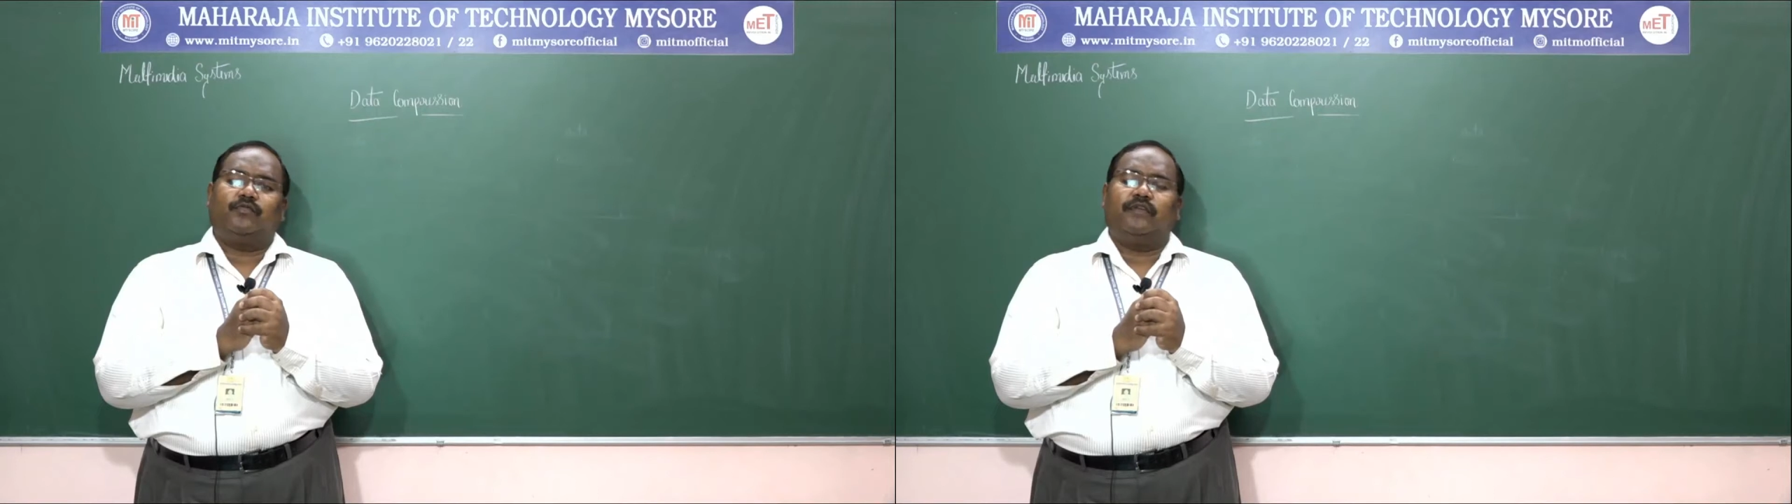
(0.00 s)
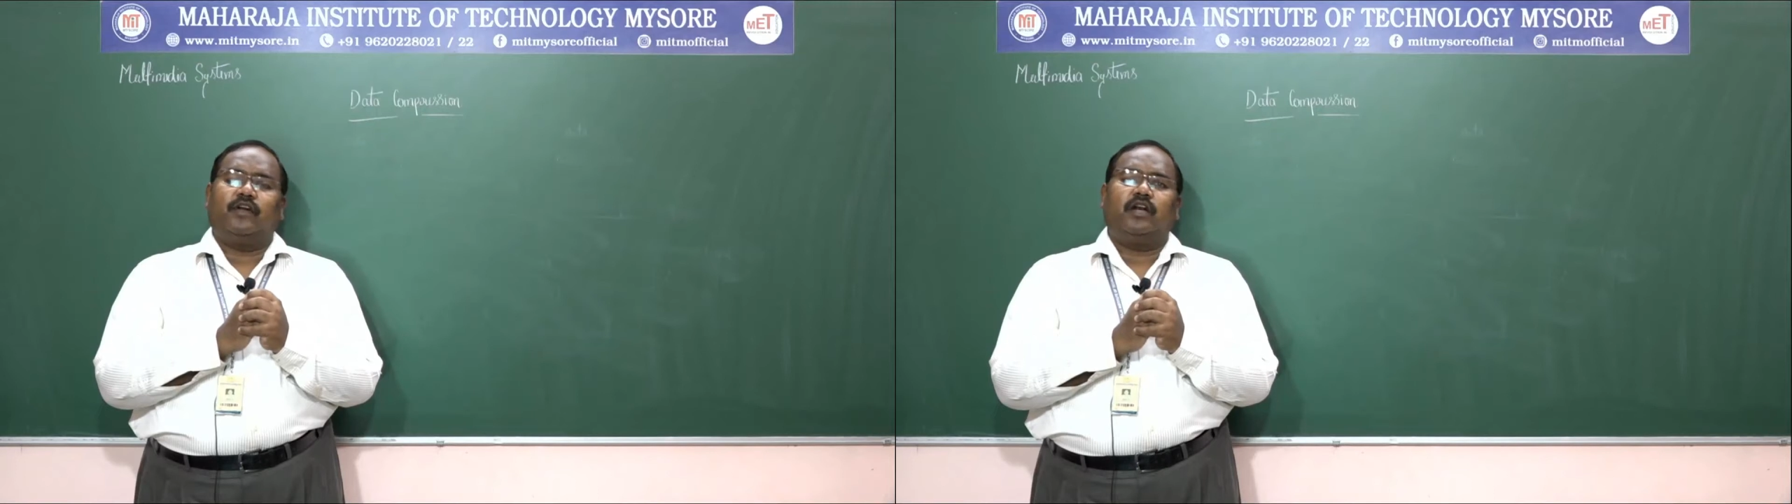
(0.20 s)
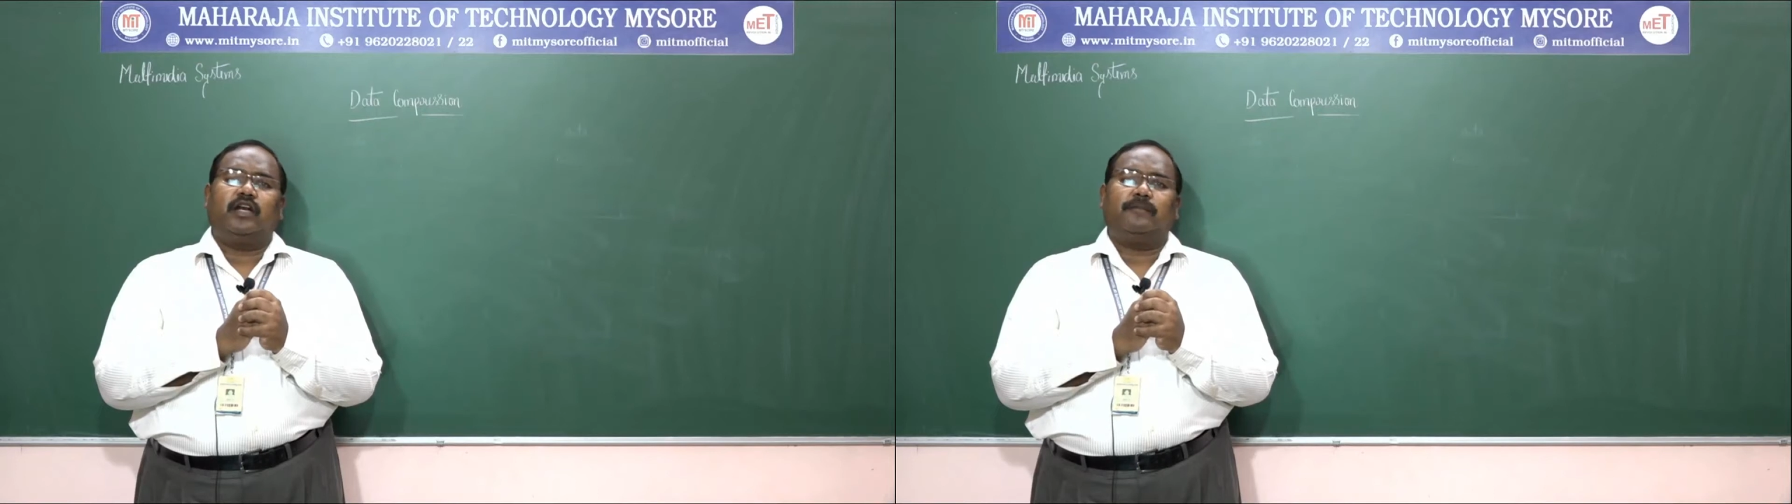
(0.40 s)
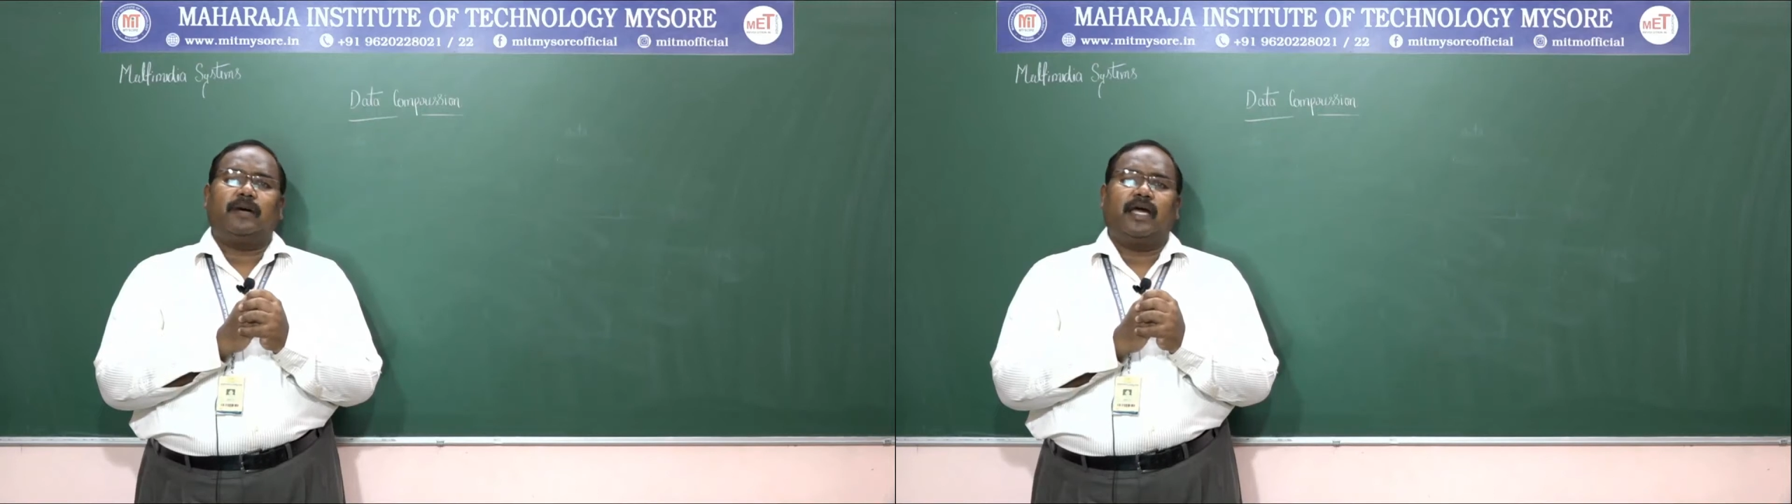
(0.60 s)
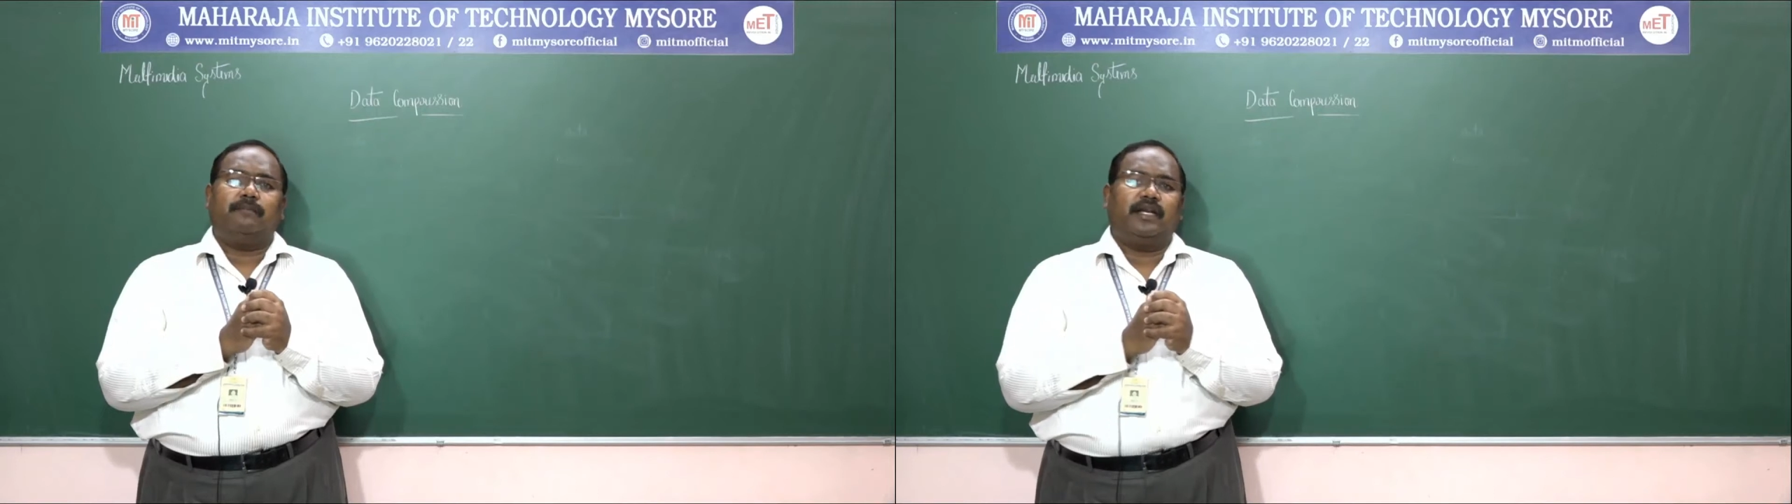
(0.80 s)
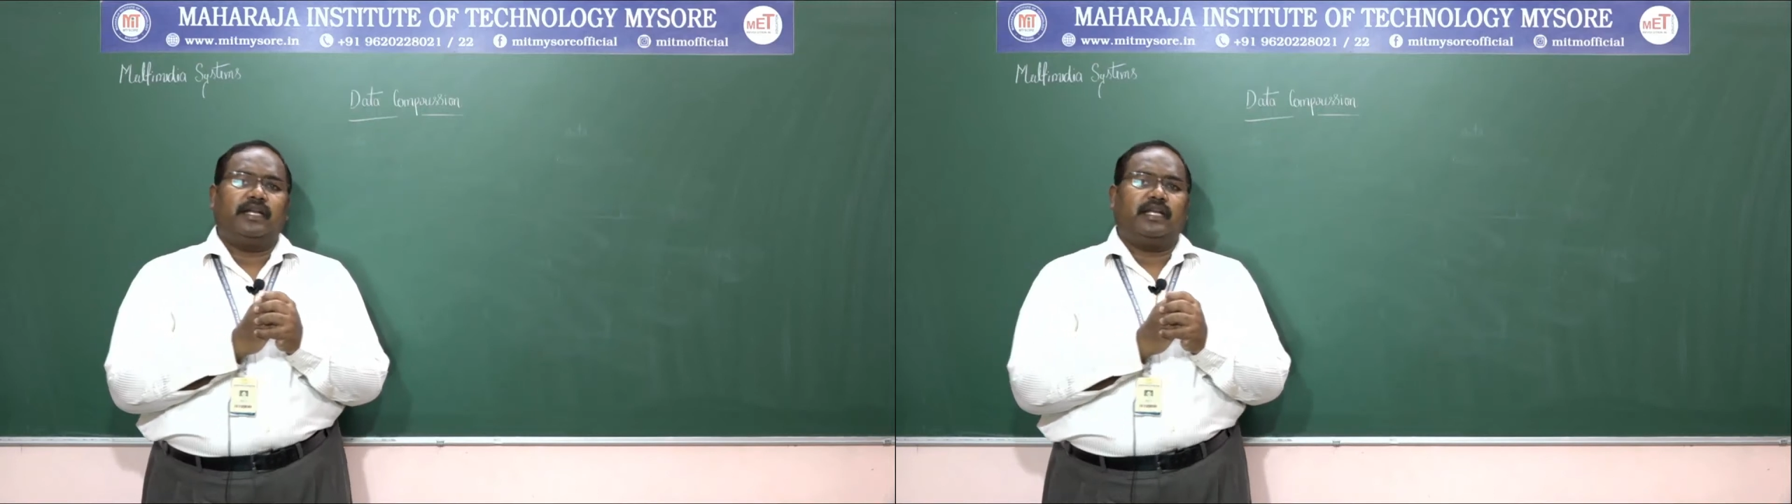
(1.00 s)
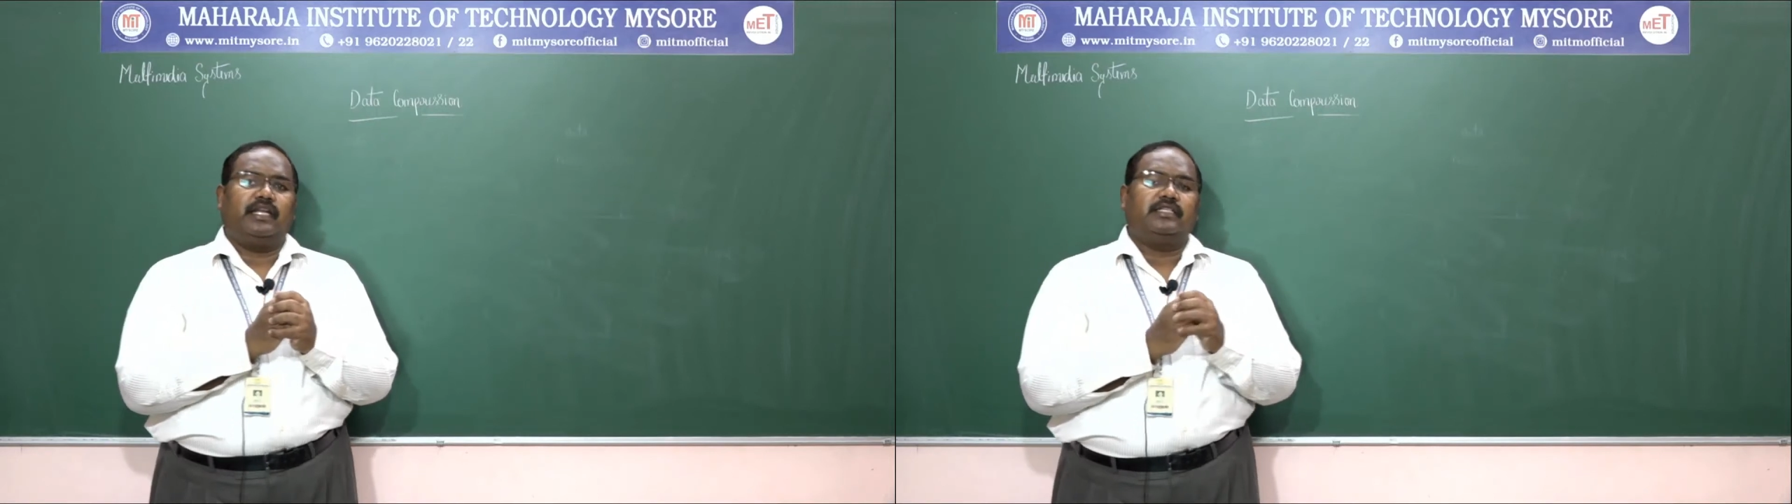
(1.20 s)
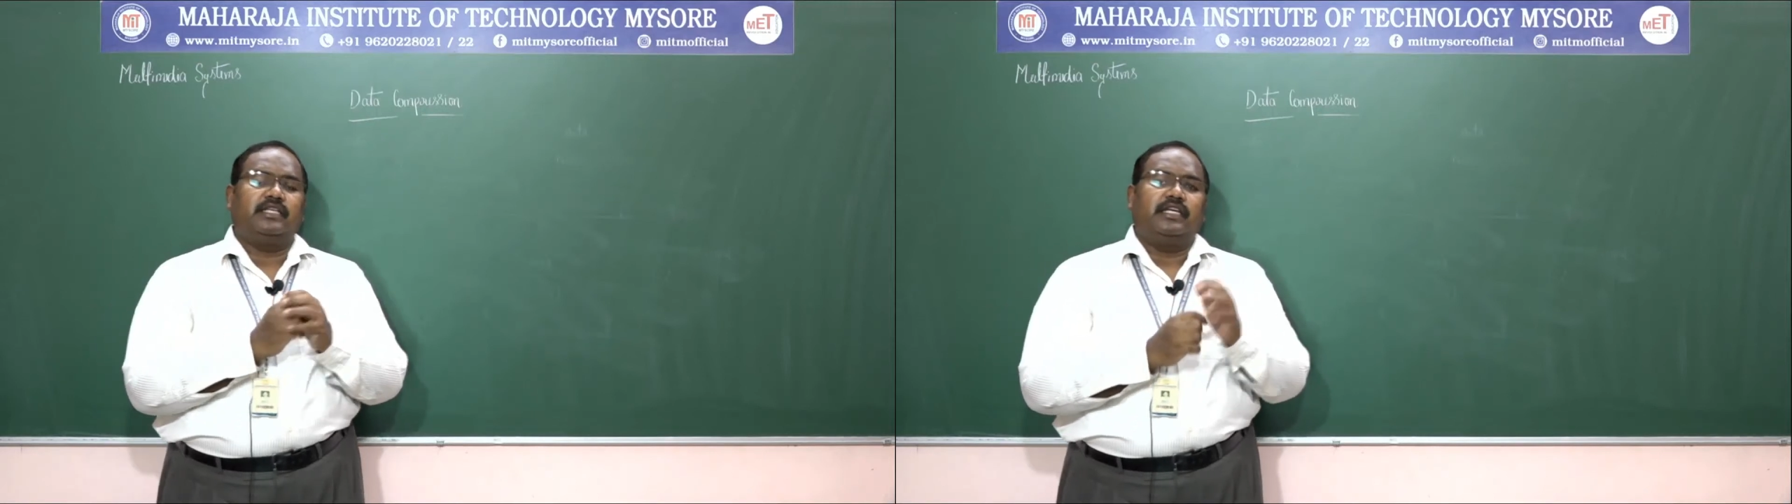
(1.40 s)
When we call it a hybrid
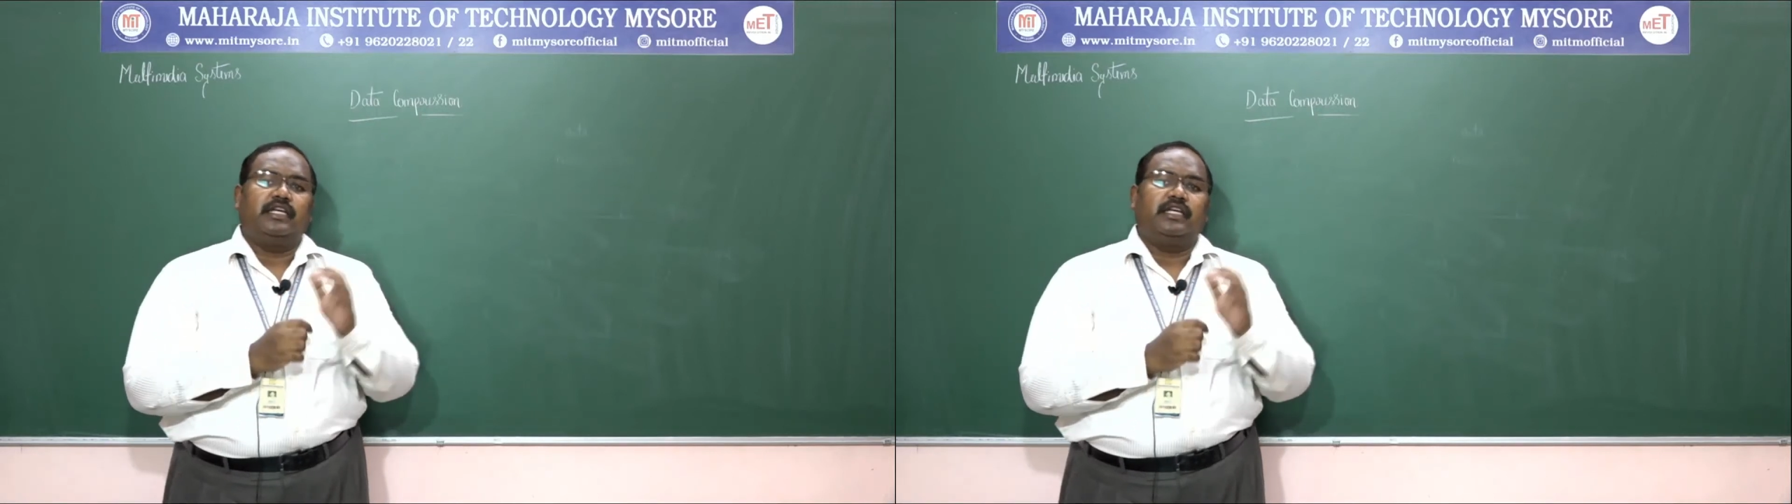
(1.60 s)
techniques,